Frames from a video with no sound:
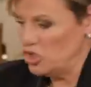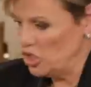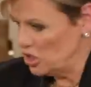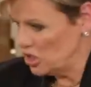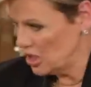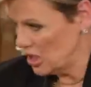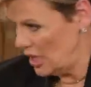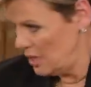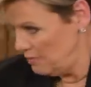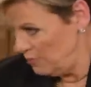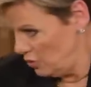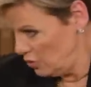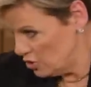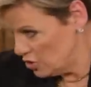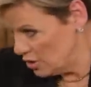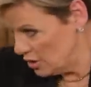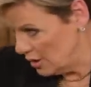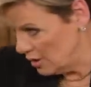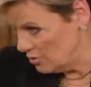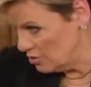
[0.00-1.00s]
Just keep
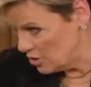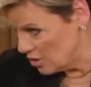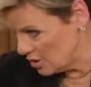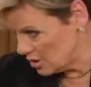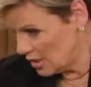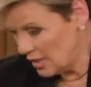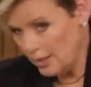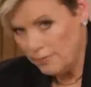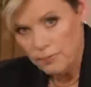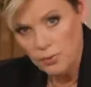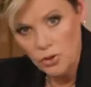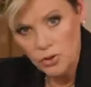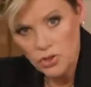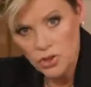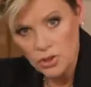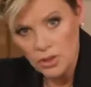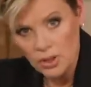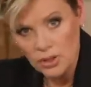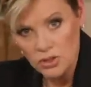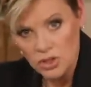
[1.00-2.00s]
pushing it. Just keep
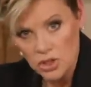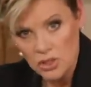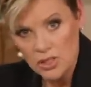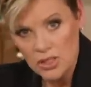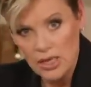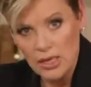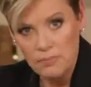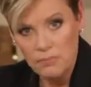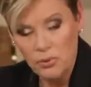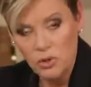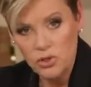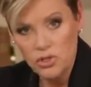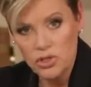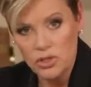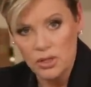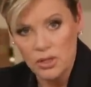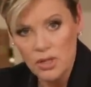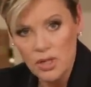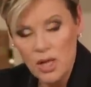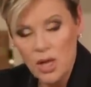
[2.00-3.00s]
pushing it. Just keep
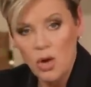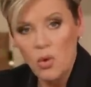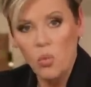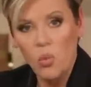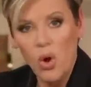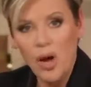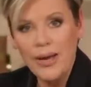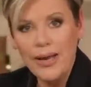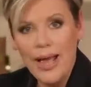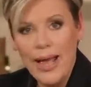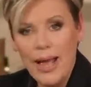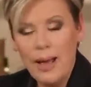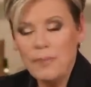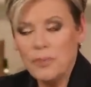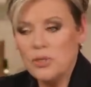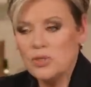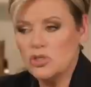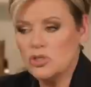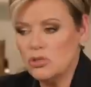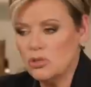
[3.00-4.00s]
pushing it. What
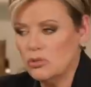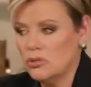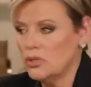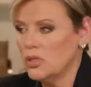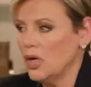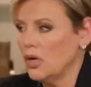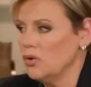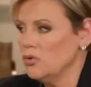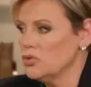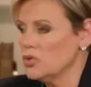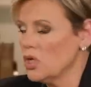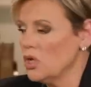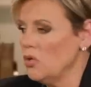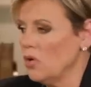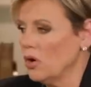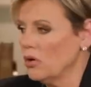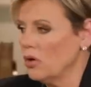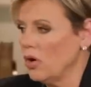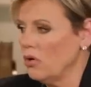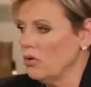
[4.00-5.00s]
happens to those who
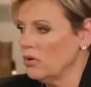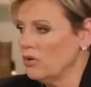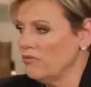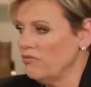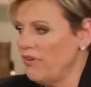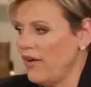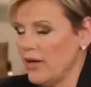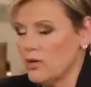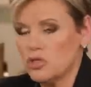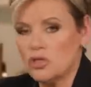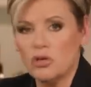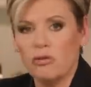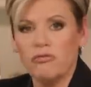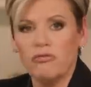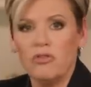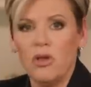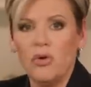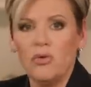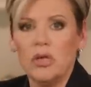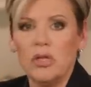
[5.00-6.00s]
aren't holding fast? They're
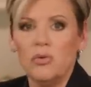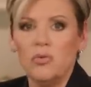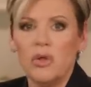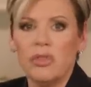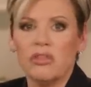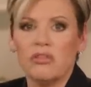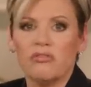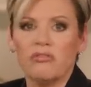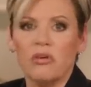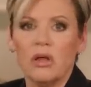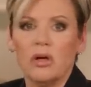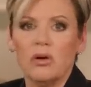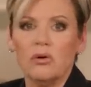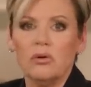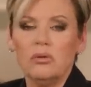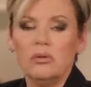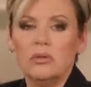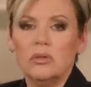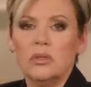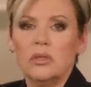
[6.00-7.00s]
floating with the
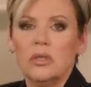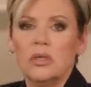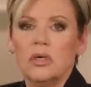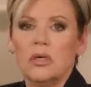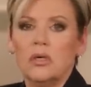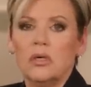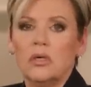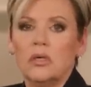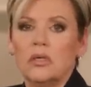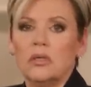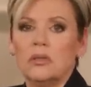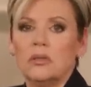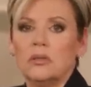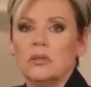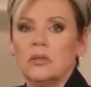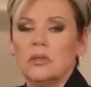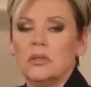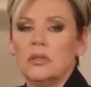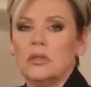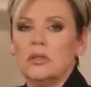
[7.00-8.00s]
flow.
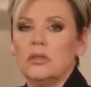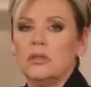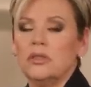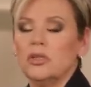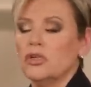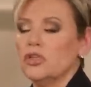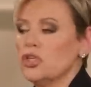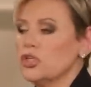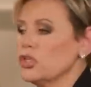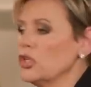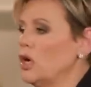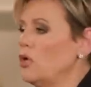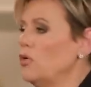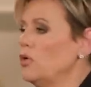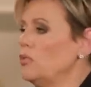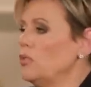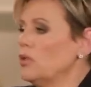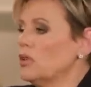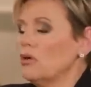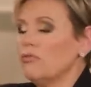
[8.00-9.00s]
They're just
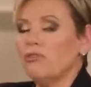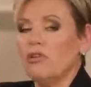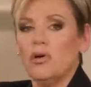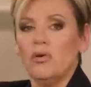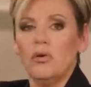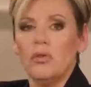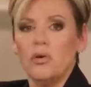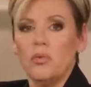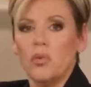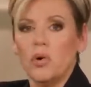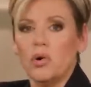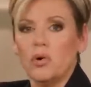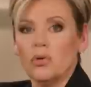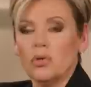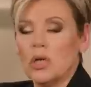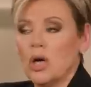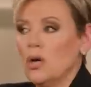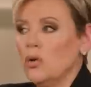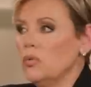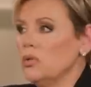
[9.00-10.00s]
going with the flow of the
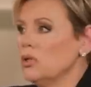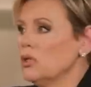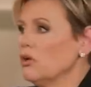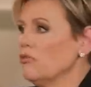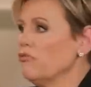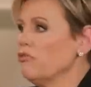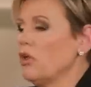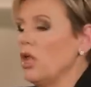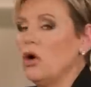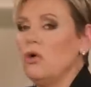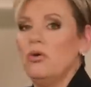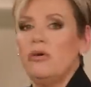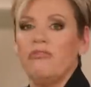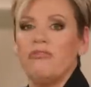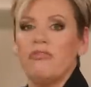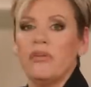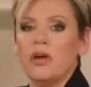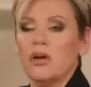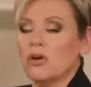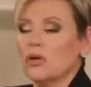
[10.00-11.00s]
world, going with the flow of
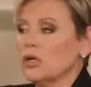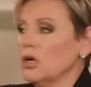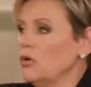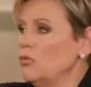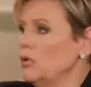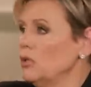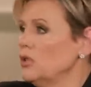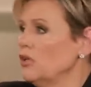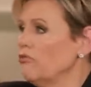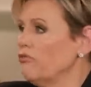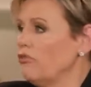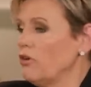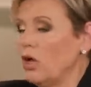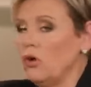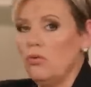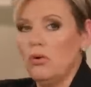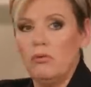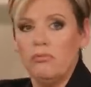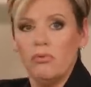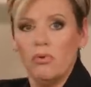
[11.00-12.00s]
fear, going with the
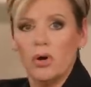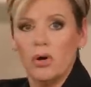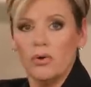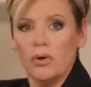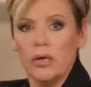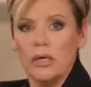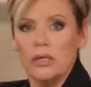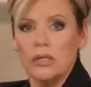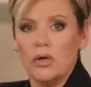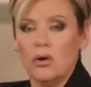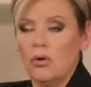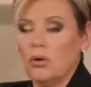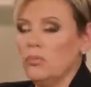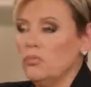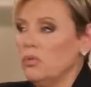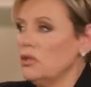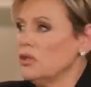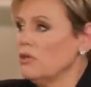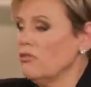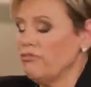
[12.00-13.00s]
flow of worry, going
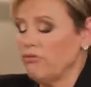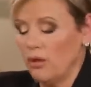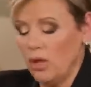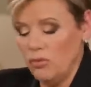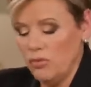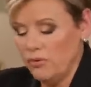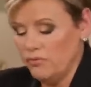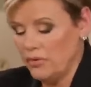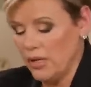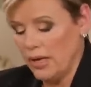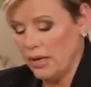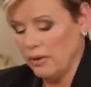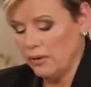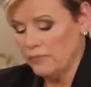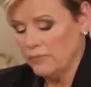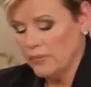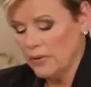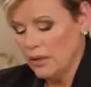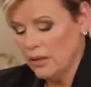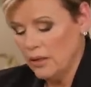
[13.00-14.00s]
with the flow of doubt.
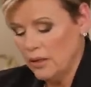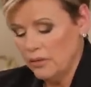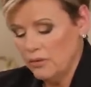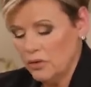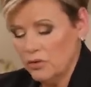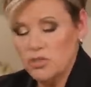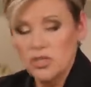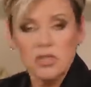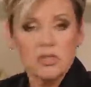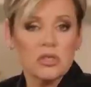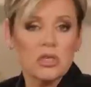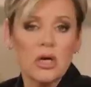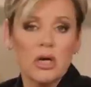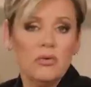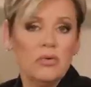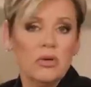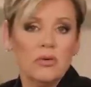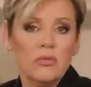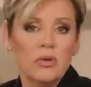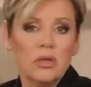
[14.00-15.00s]
They're just
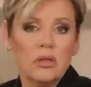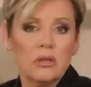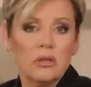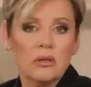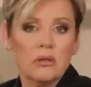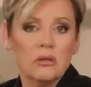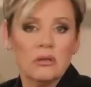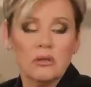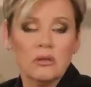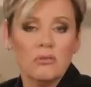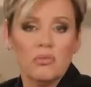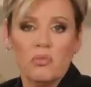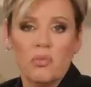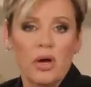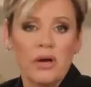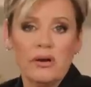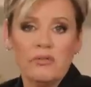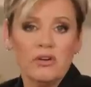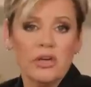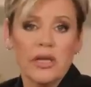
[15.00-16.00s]
going with
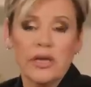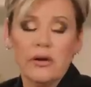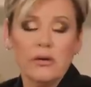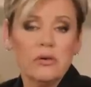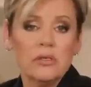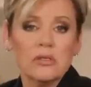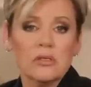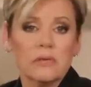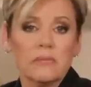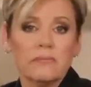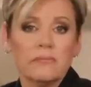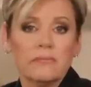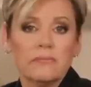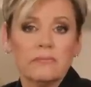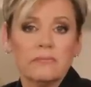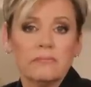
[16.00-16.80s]
whatever carries them.